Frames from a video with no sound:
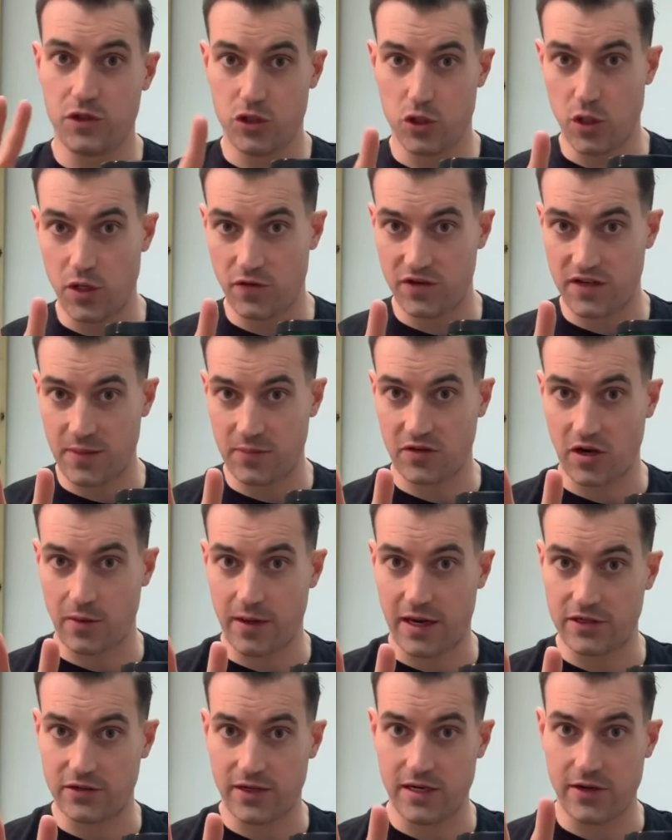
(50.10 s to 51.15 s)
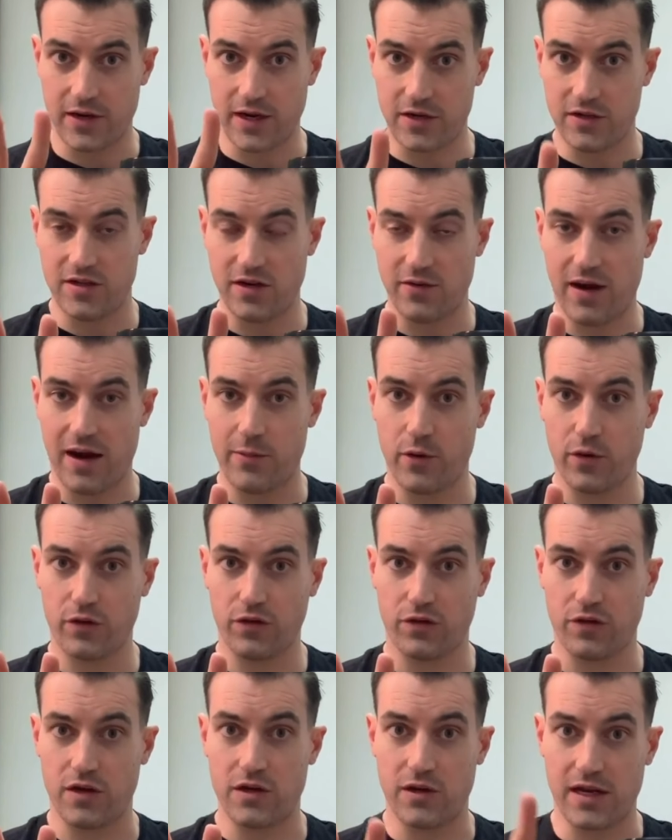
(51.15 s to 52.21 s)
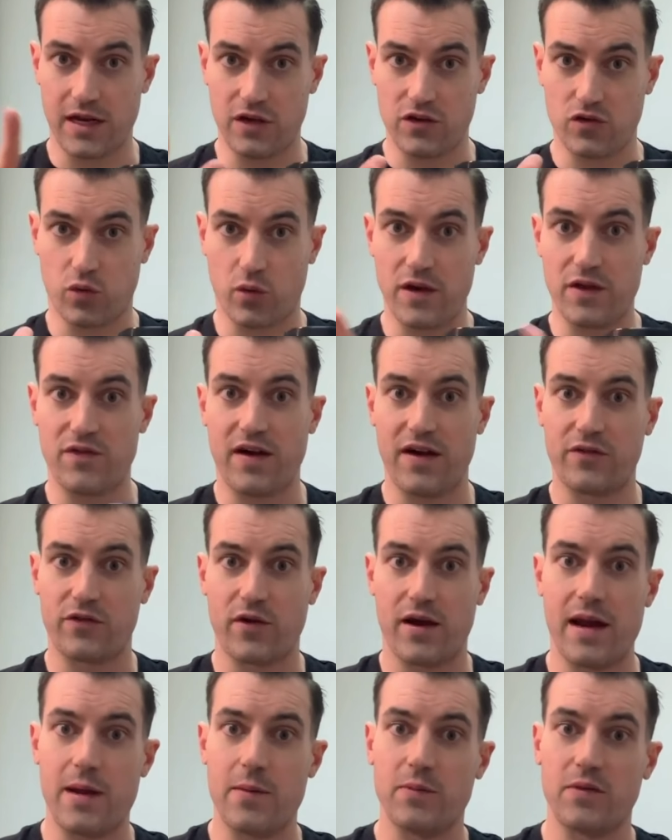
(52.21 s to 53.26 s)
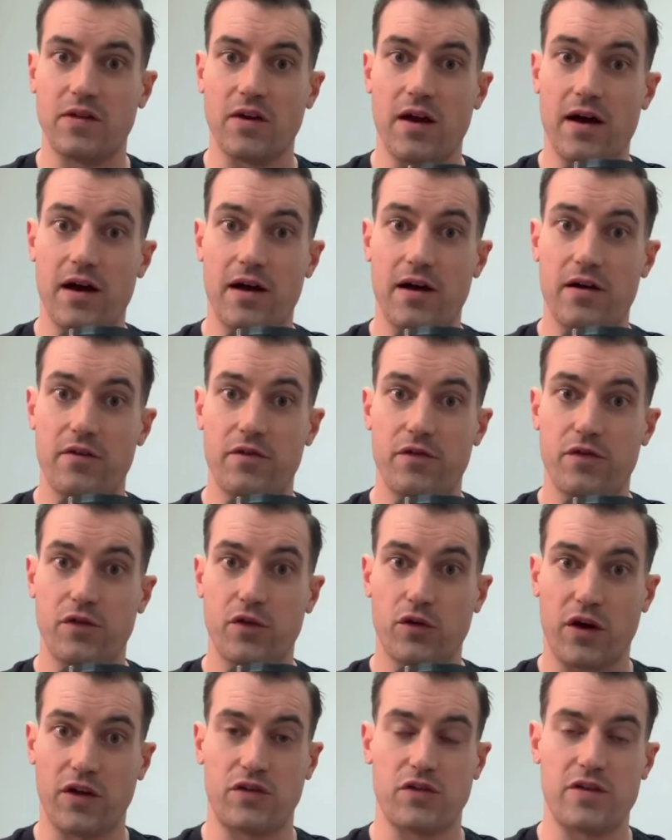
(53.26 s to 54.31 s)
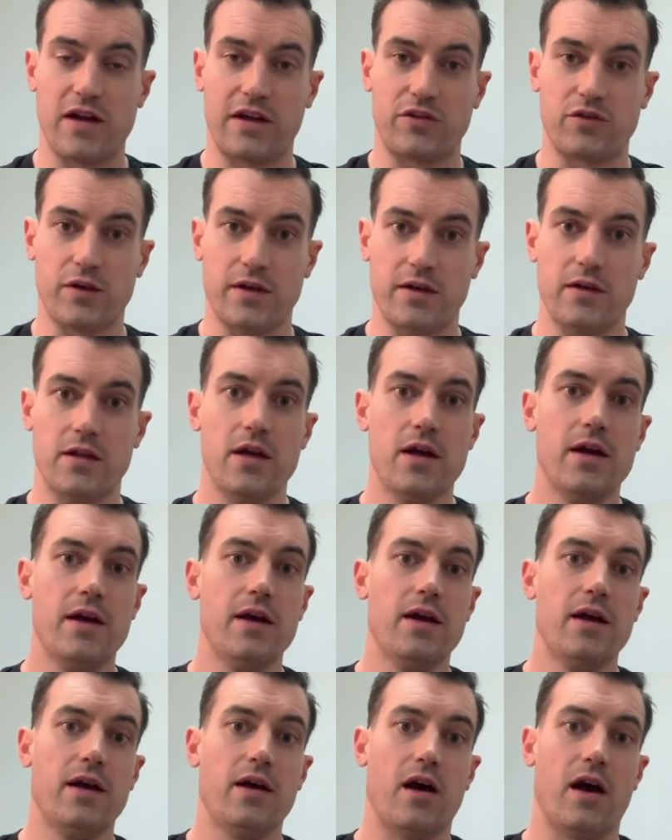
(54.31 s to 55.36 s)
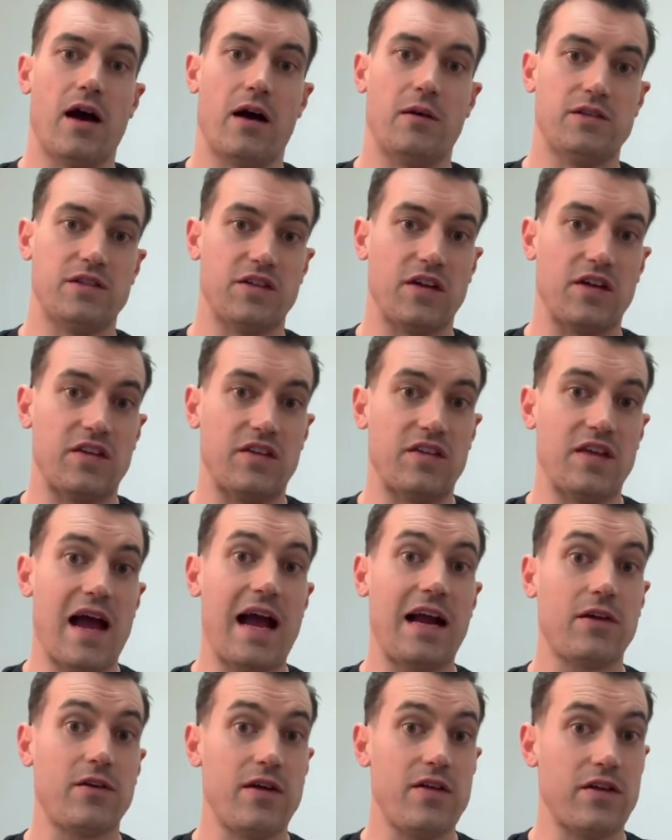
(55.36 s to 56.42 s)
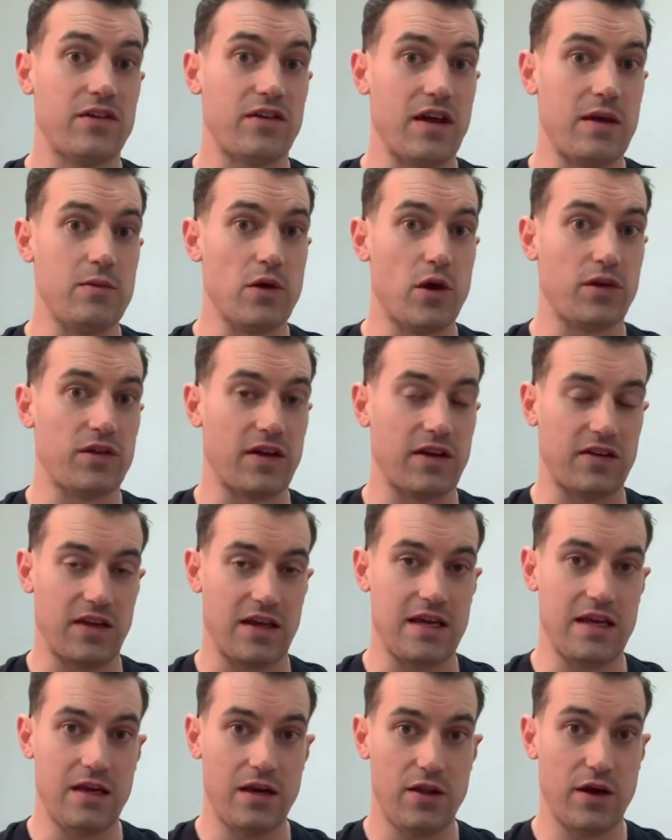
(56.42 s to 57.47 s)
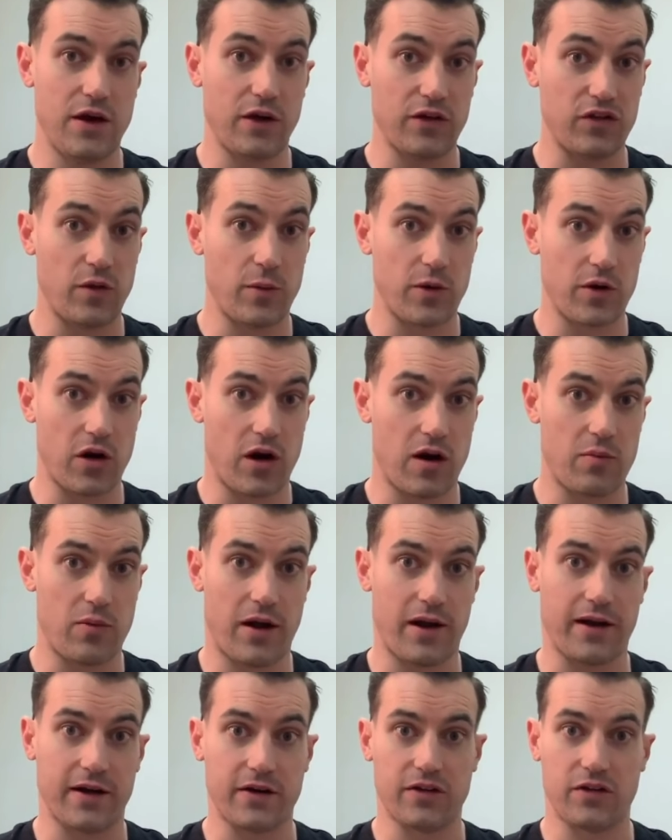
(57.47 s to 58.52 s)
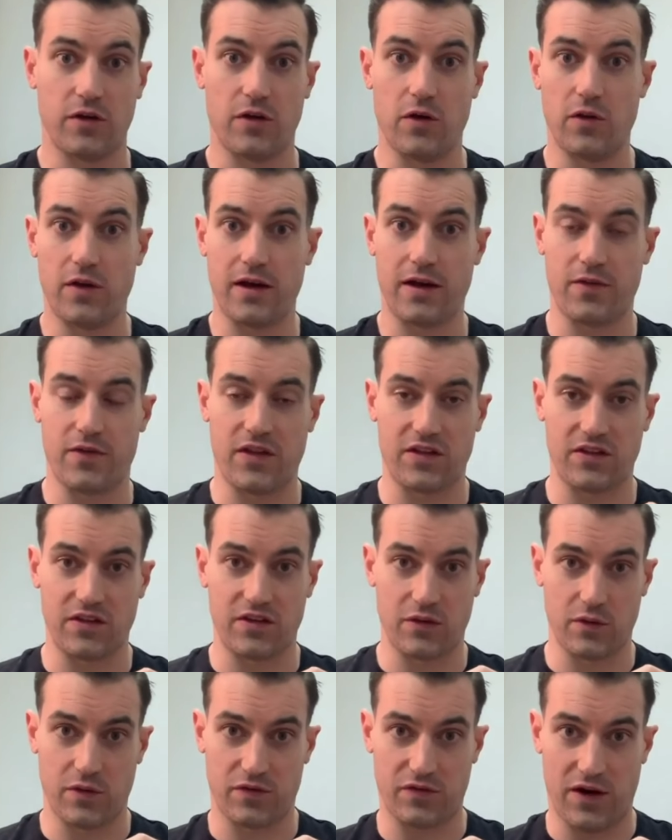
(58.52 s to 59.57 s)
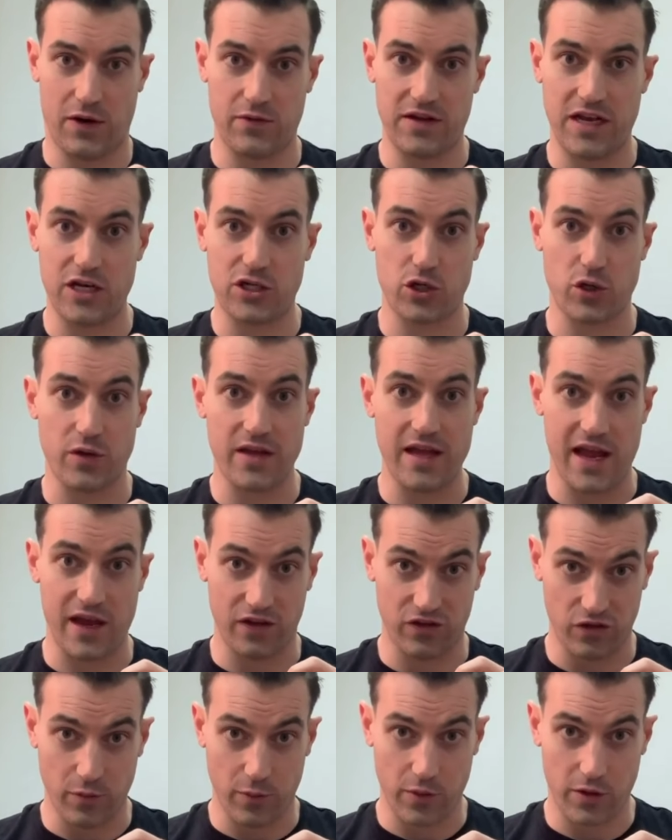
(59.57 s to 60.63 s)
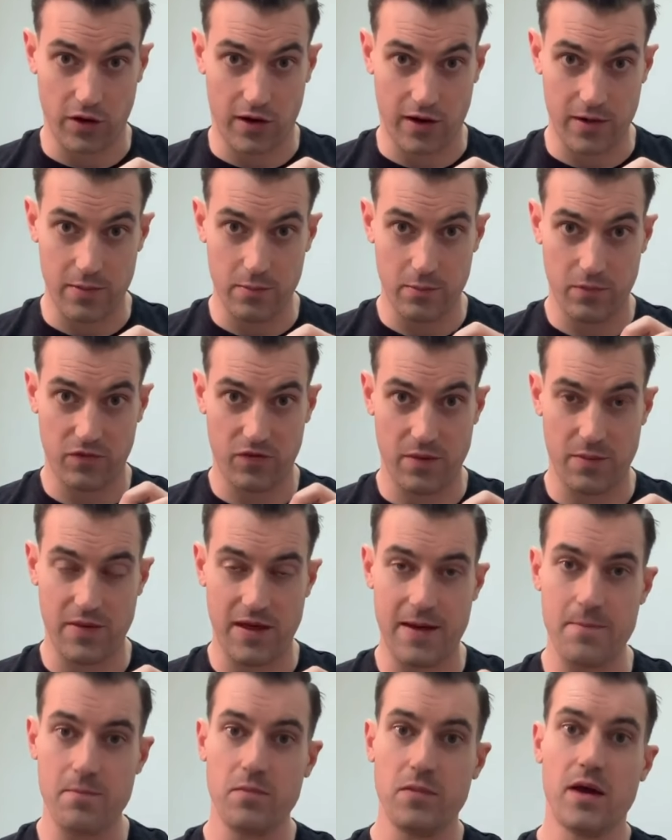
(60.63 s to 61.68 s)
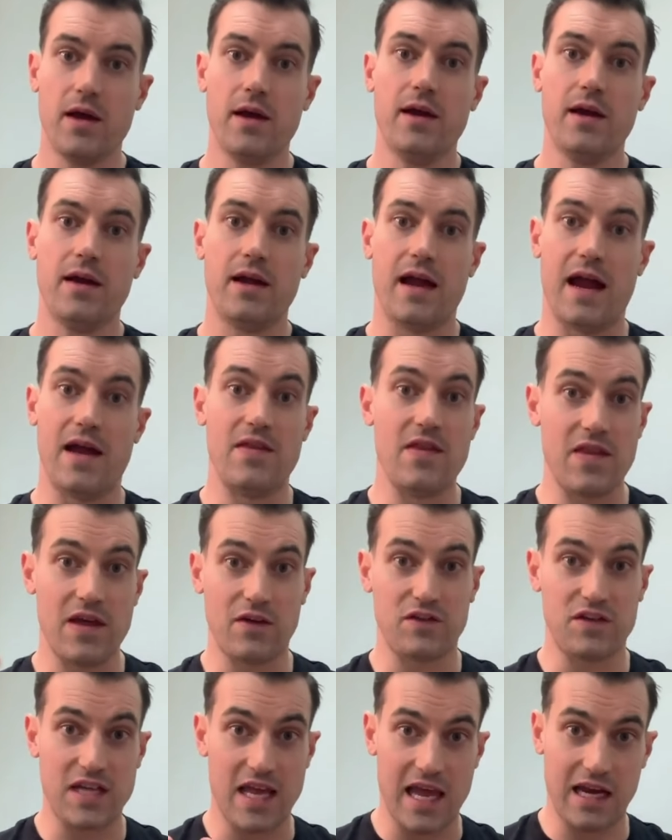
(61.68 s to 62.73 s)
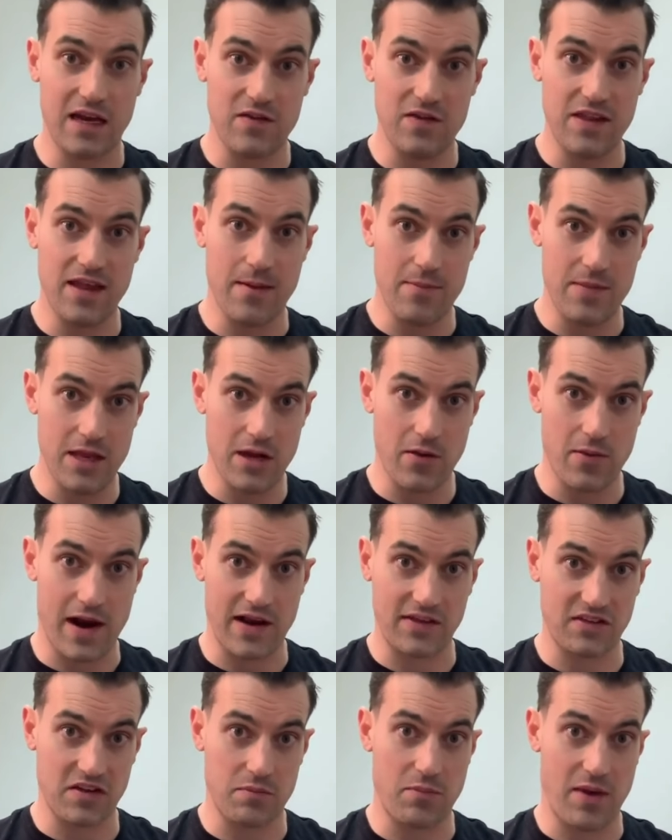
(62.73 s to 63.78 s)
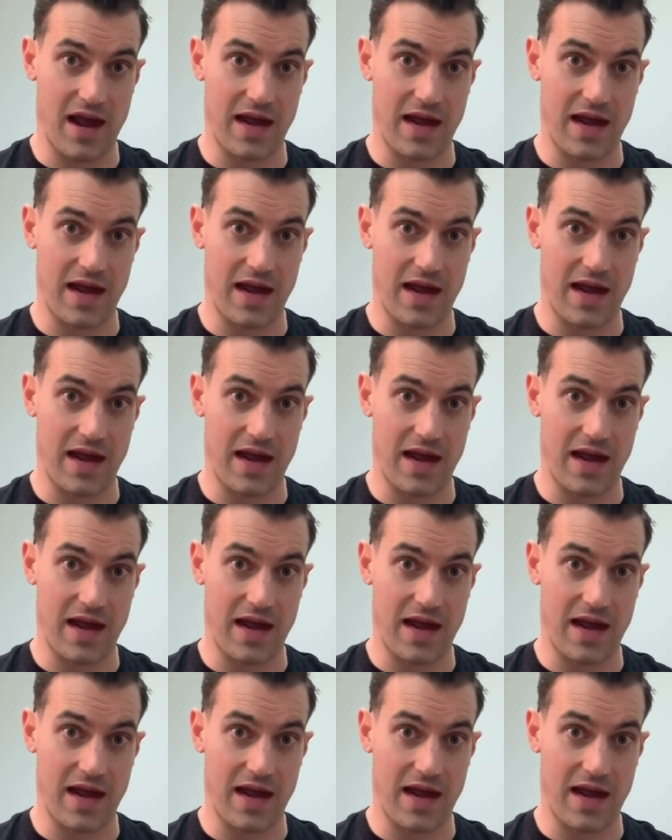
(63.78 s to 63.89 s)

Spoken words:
Two different types of carbohydrate. You're getting D-ribose and you're getting 25 grams of clusterdextrin, which is exactly the same dose that's in their supercarb product. So you look, this is foundationally a supercarb from them, and they've taken the amino acid